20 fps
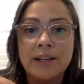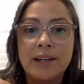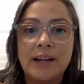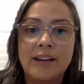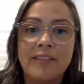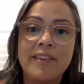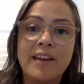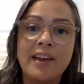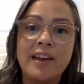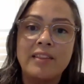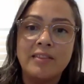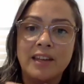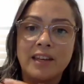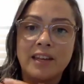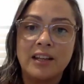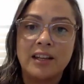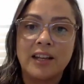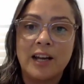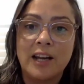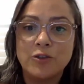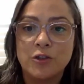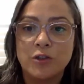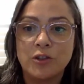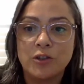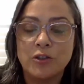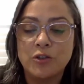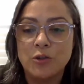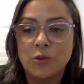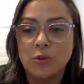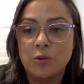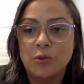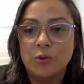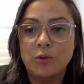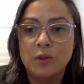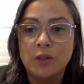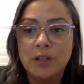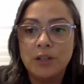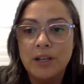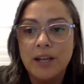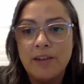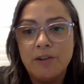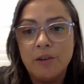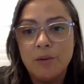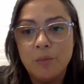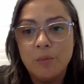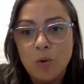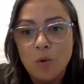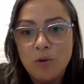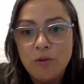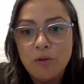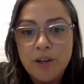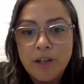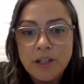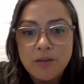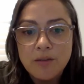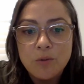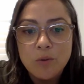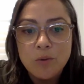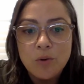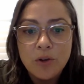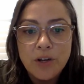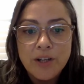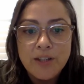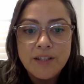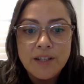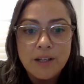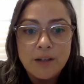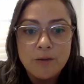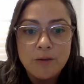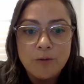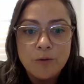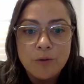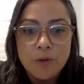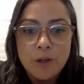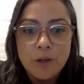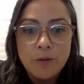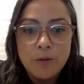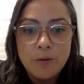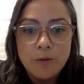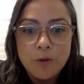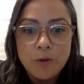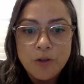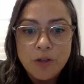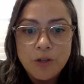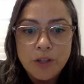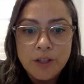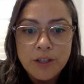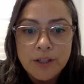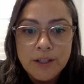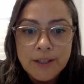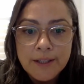and that then allows you to do even more effective organising in future.